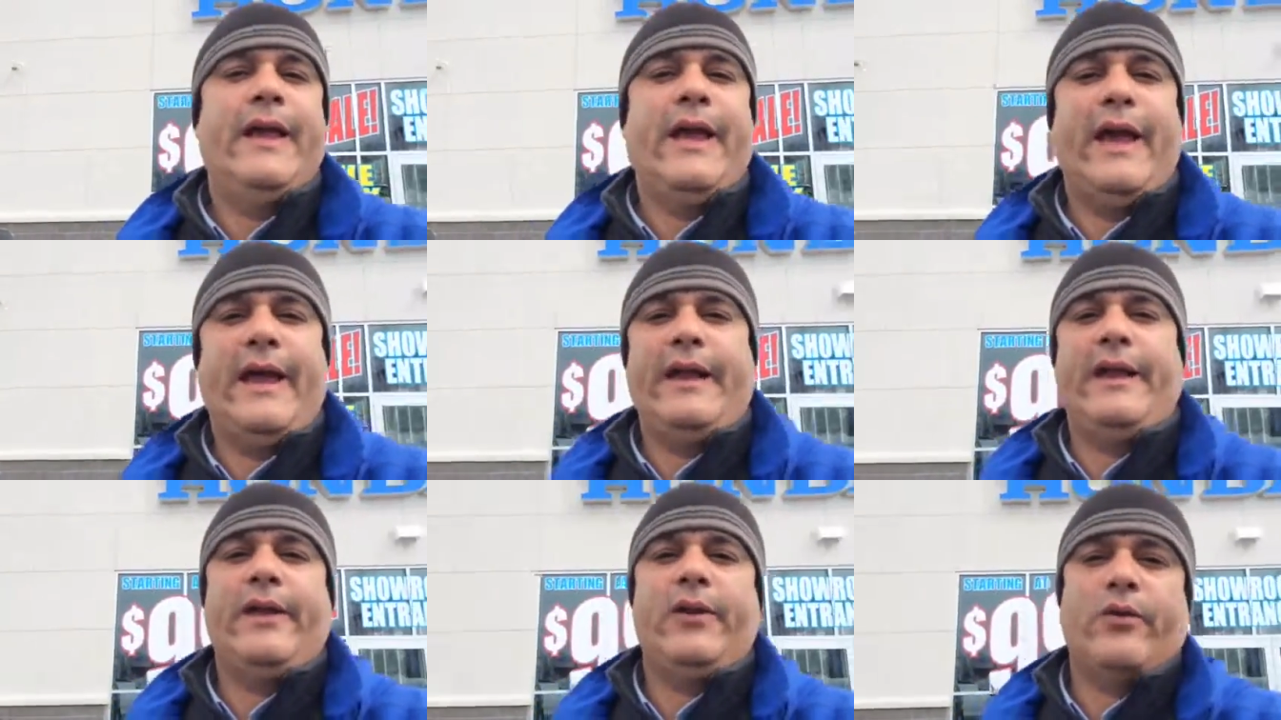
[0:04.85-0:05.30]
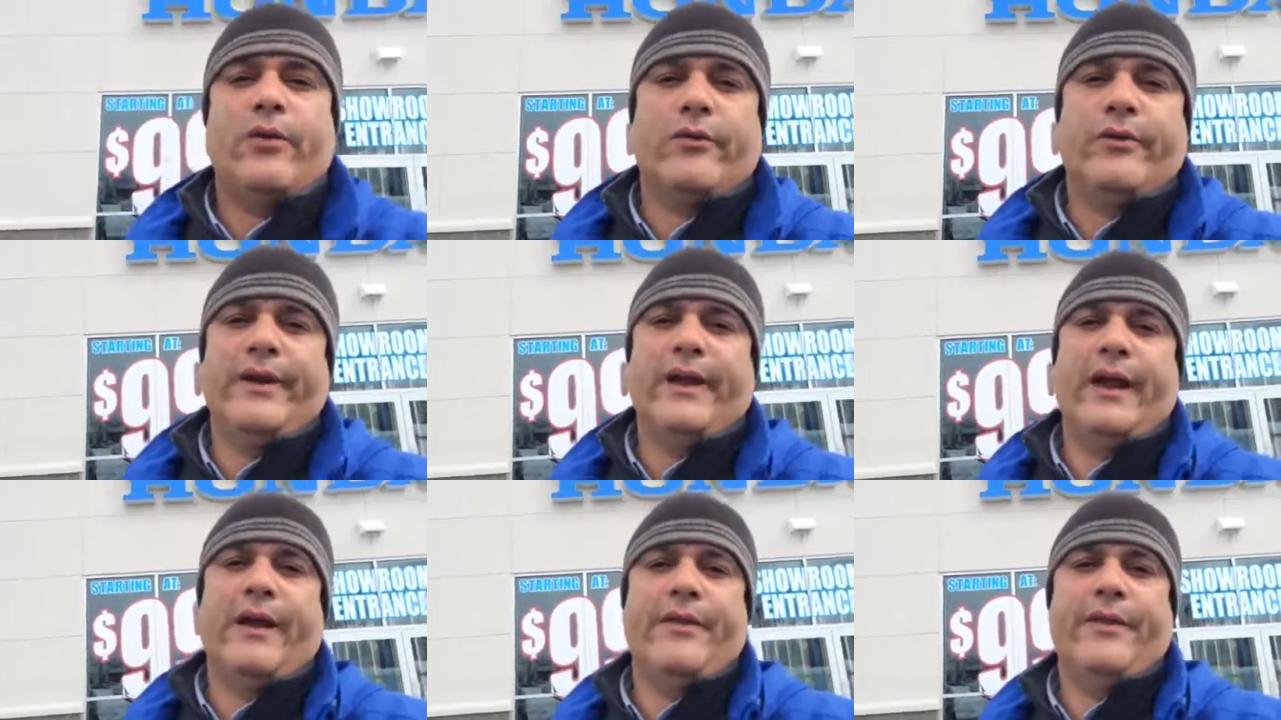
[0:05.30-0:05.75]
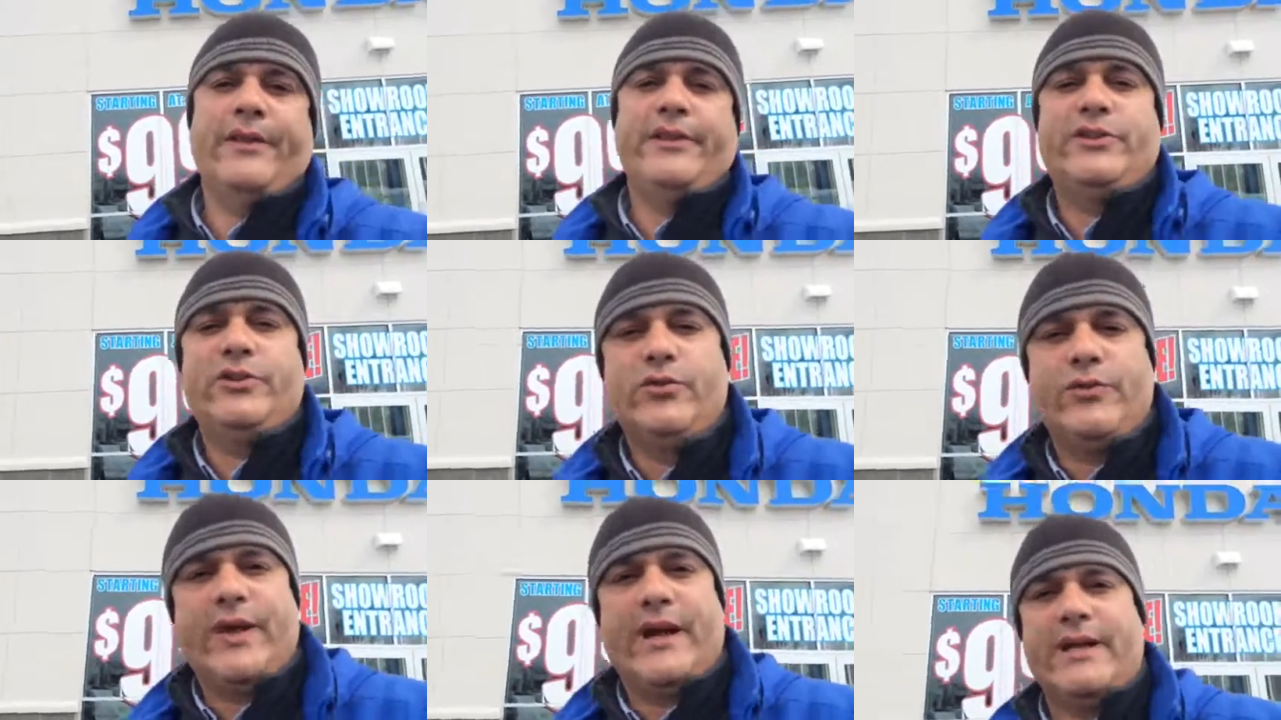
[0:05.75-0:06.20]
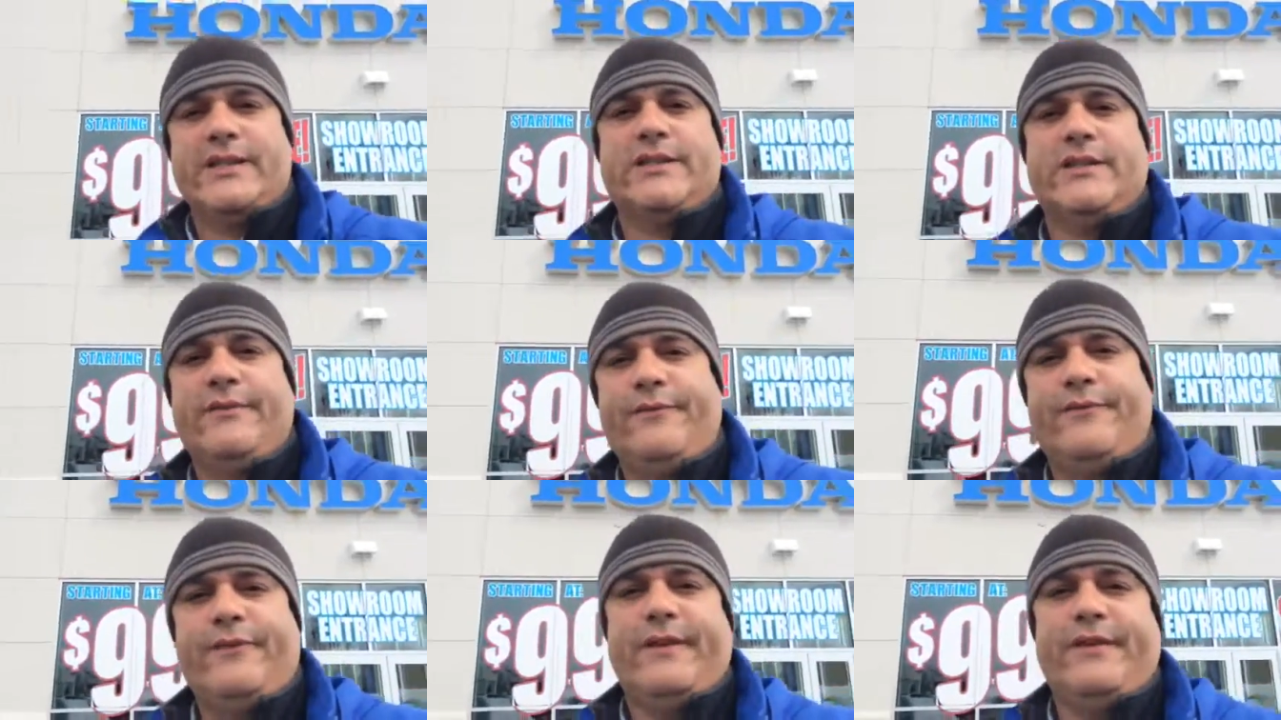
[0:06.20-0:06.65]
and inquiry on the
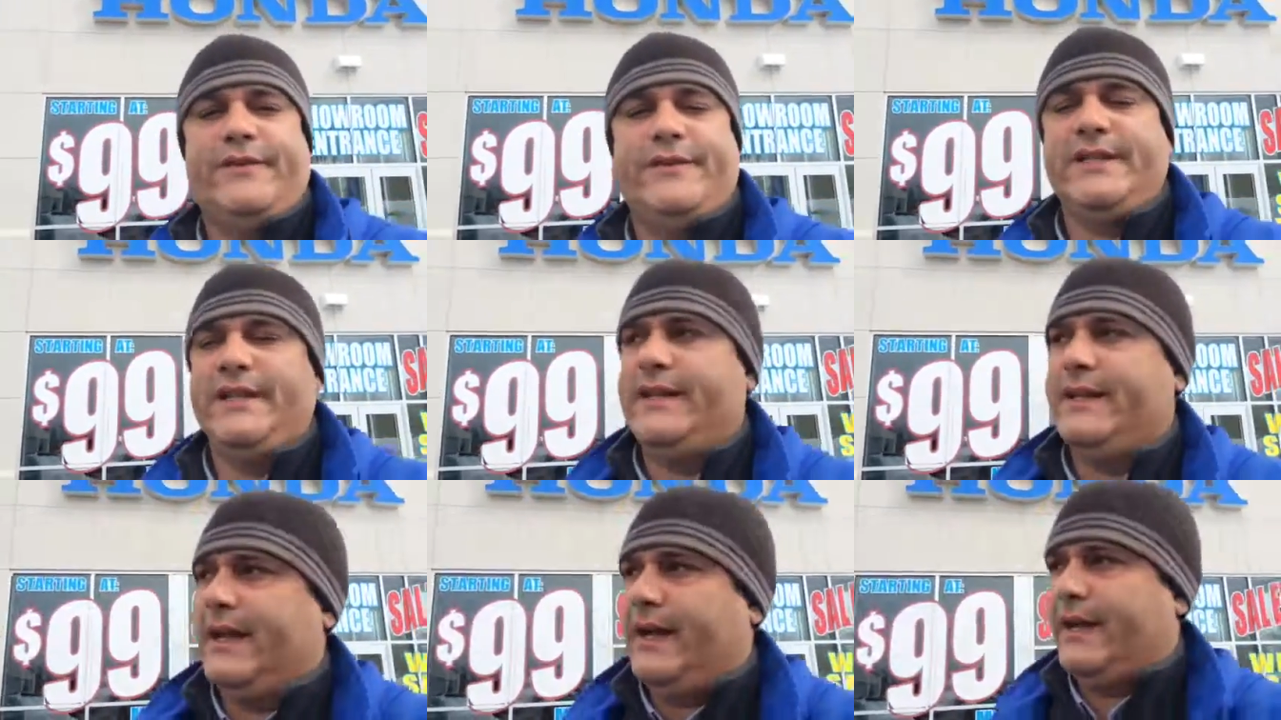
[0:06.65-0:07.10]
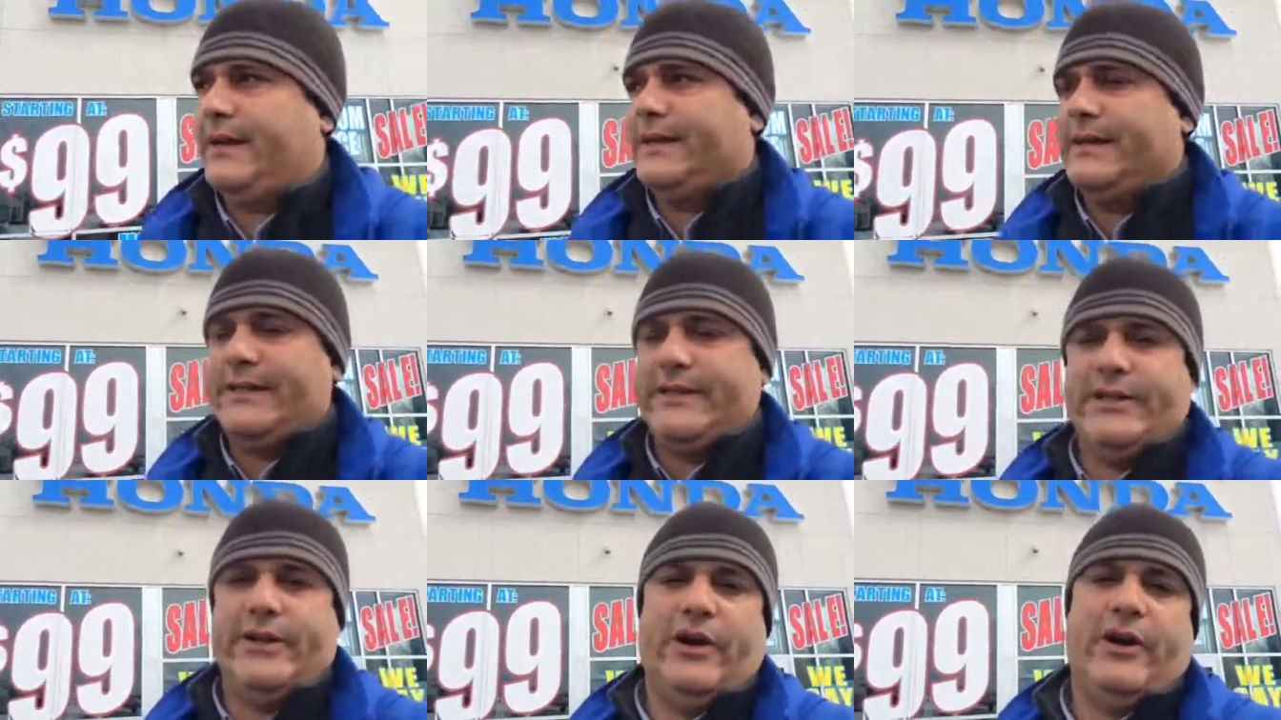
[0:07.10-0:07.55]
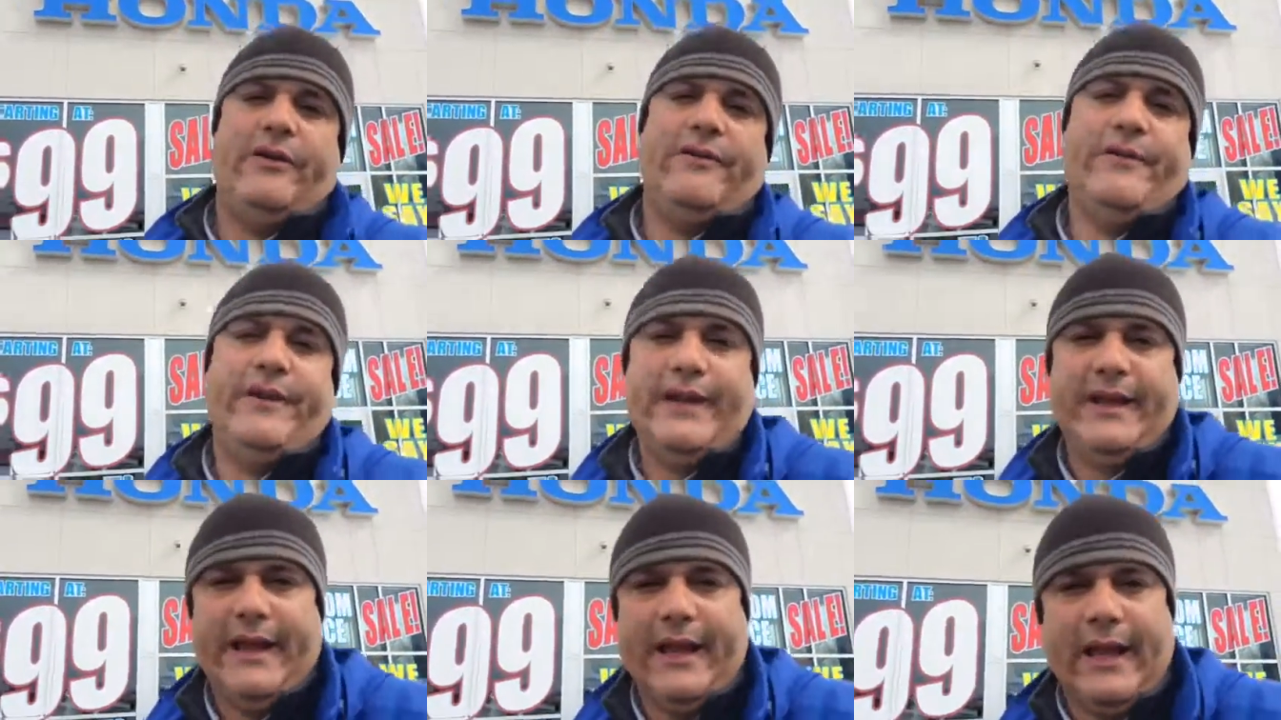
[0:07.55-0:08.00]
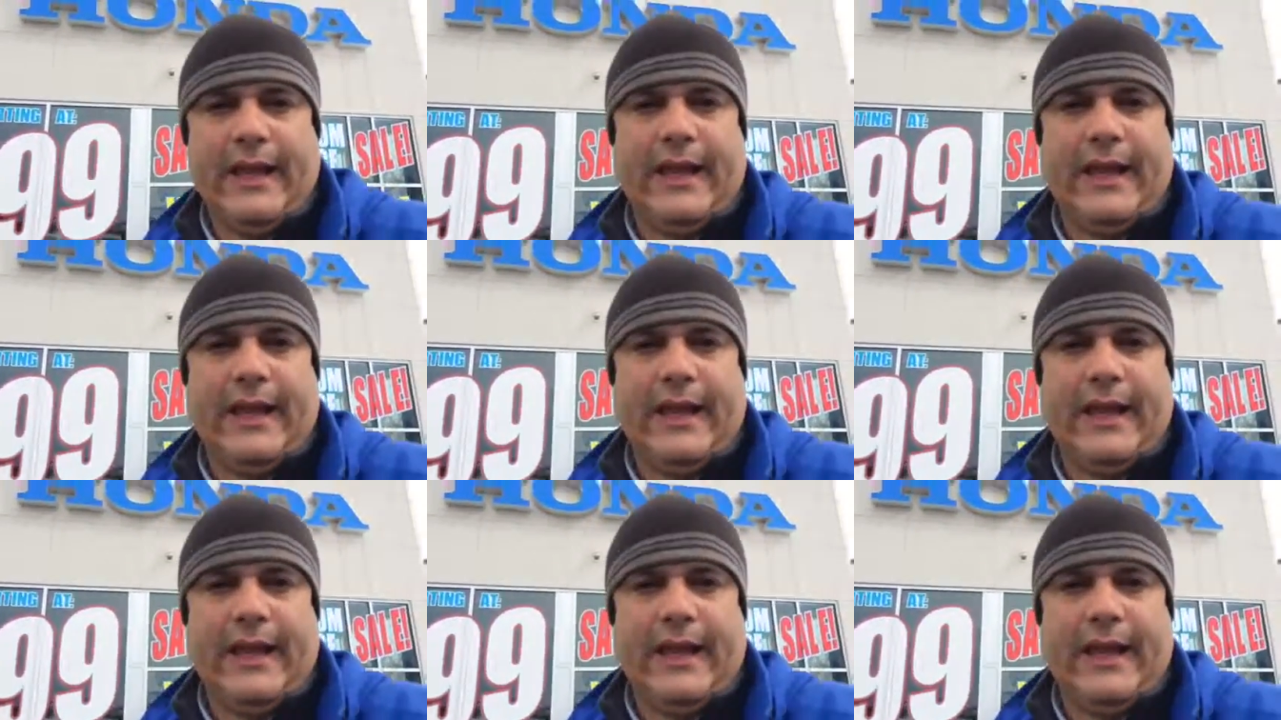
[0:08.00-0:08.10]
2015 Honda CRV